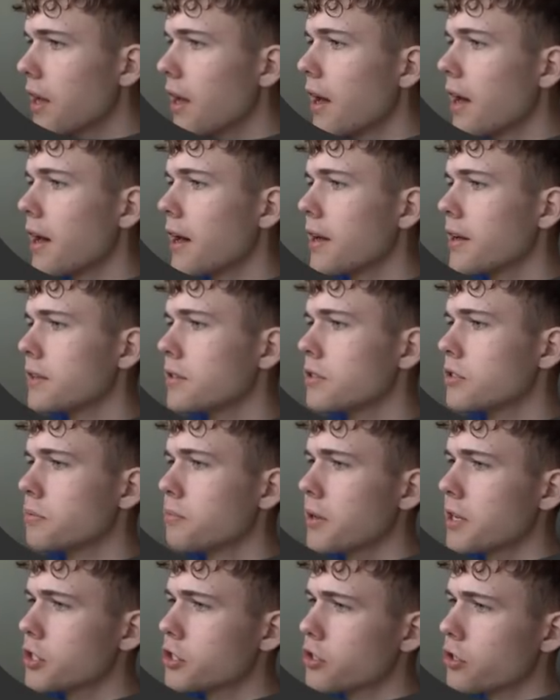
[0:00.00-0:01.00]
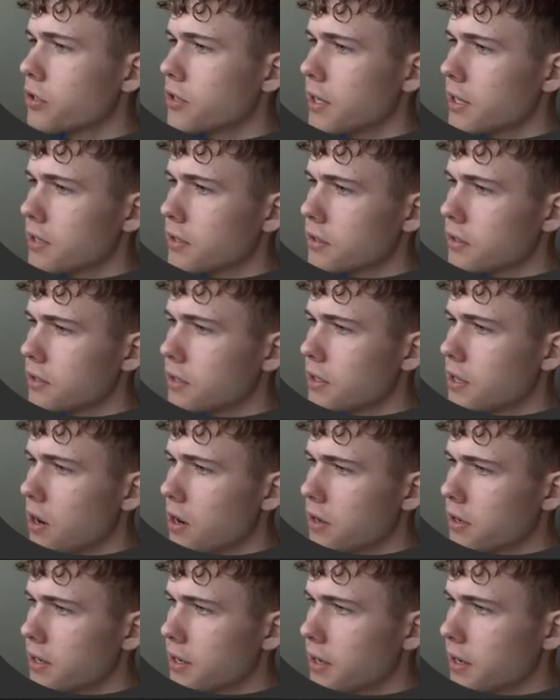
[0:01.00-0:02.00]
and make sure that the
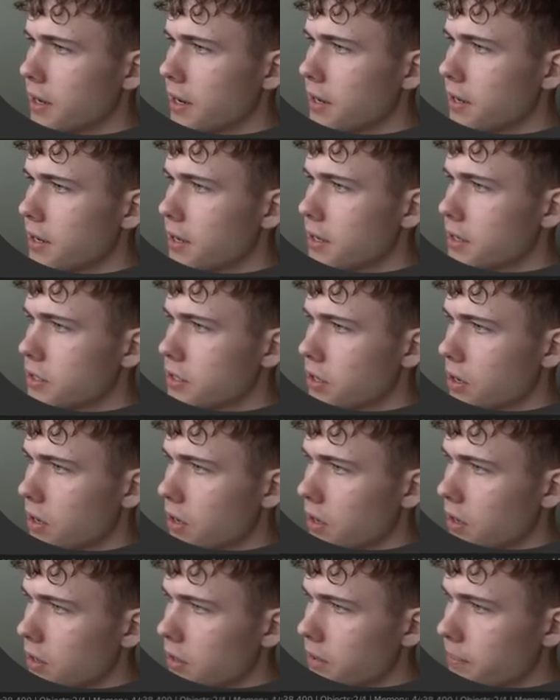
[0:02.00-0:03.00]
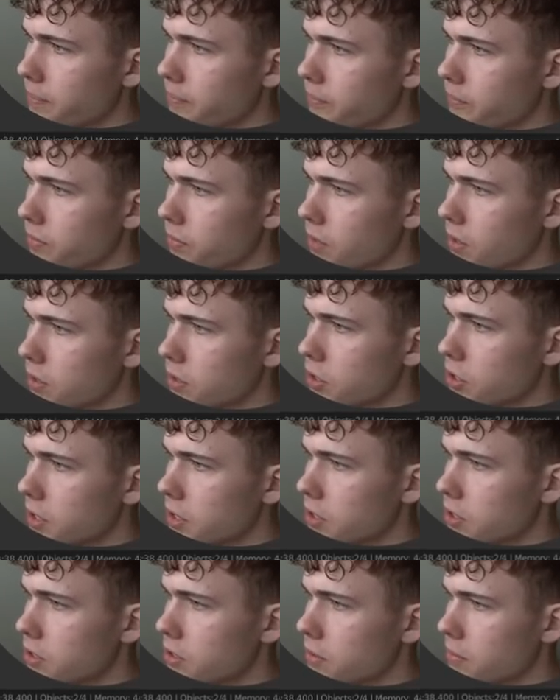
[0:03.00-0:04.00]
dark areas are
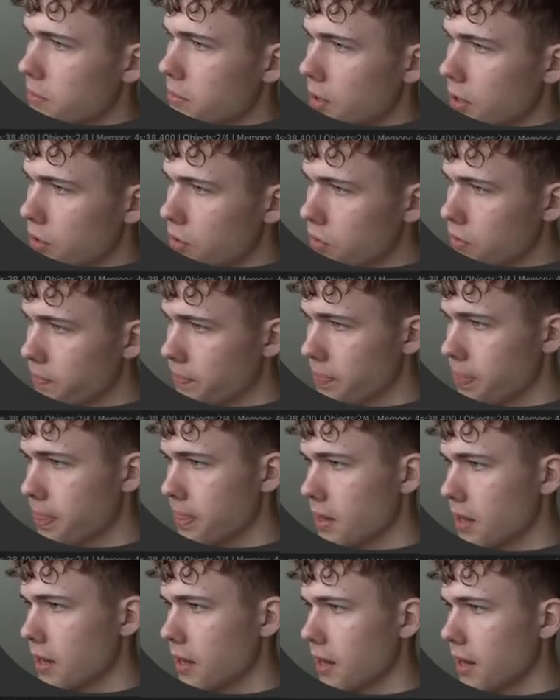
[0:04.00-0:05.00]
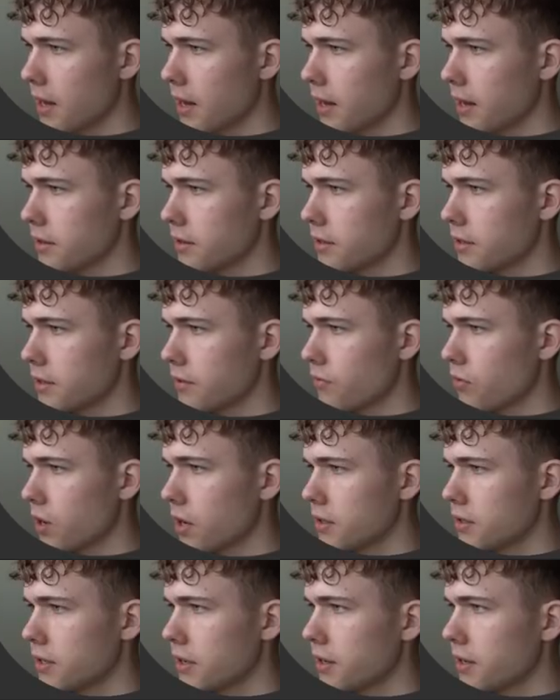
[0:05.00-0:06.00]
just blue and the
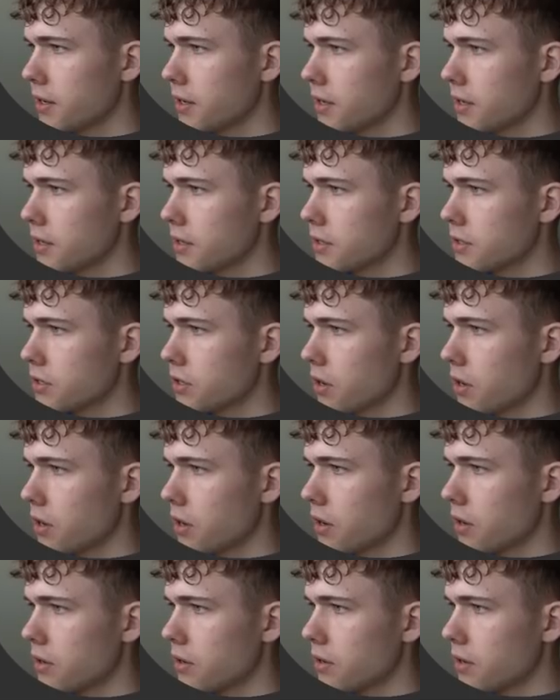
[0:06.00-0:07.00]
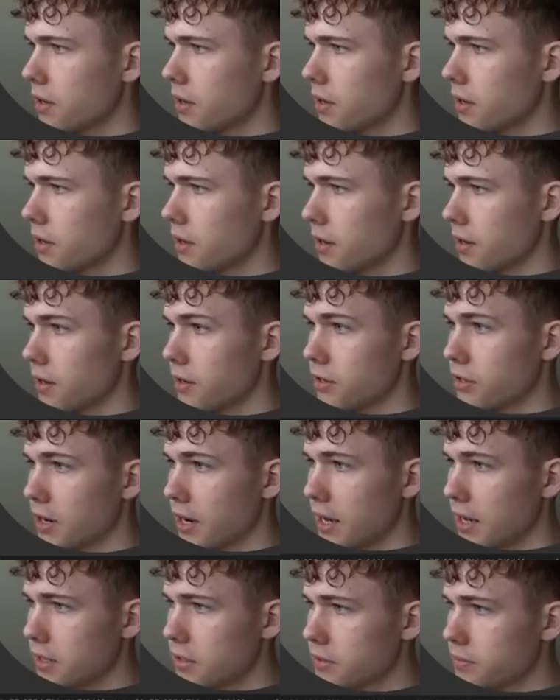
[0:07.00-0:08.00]
white areas are
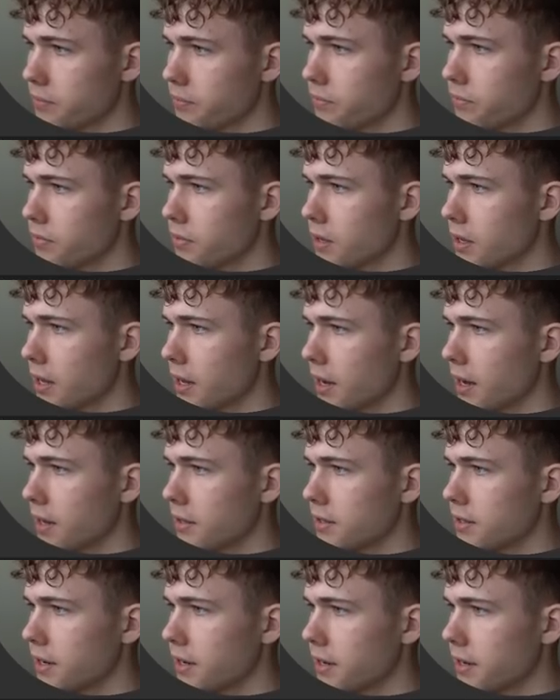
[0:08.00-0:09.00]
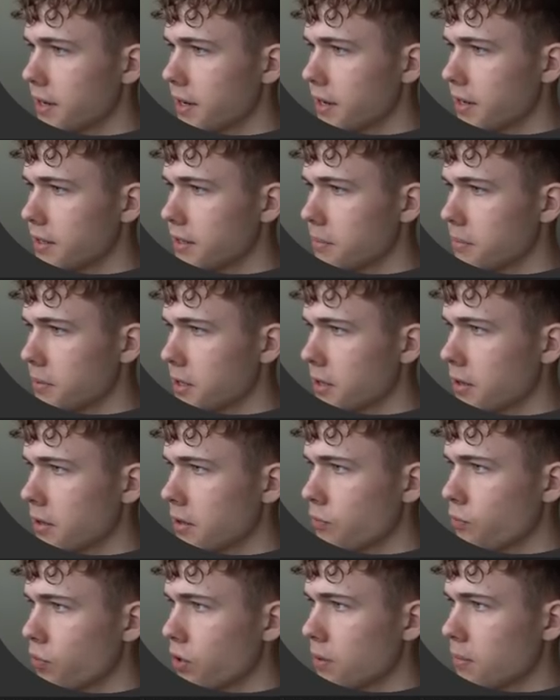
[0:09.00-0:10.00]
red. And the area in the
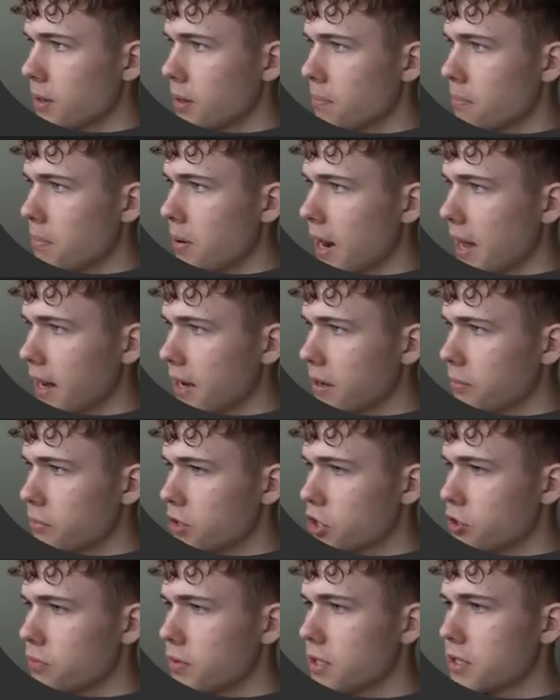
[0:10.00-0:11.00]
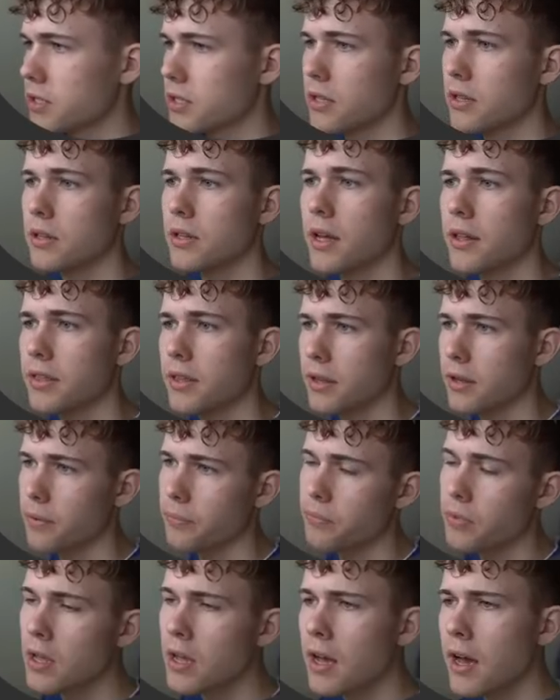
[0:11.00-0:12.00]
middle will be black, which means nothing.
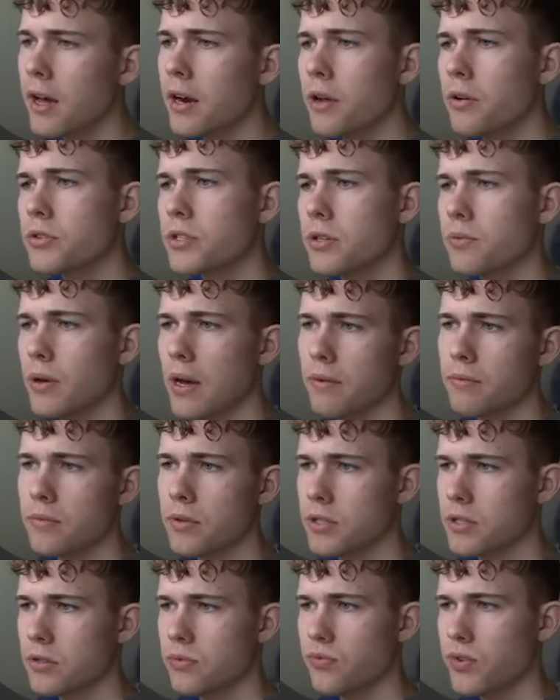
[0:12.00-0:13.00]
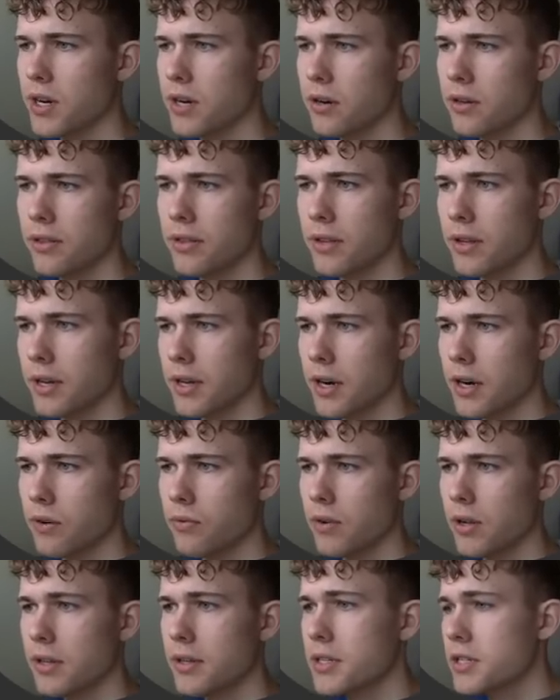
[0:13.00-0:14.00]
And obviously we have this weird thing here.
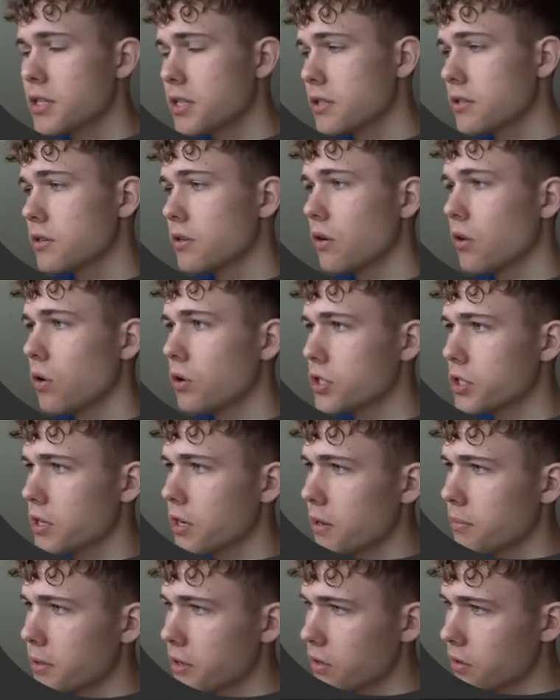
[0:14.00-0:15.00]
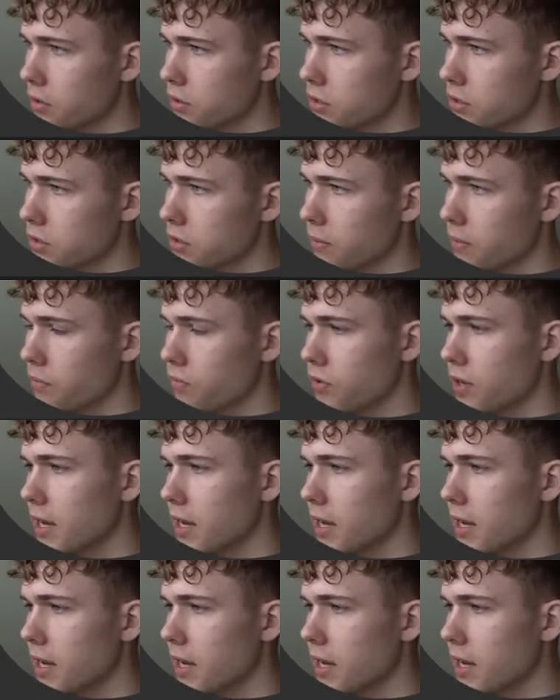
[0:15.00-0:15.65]
Well, this is logical because we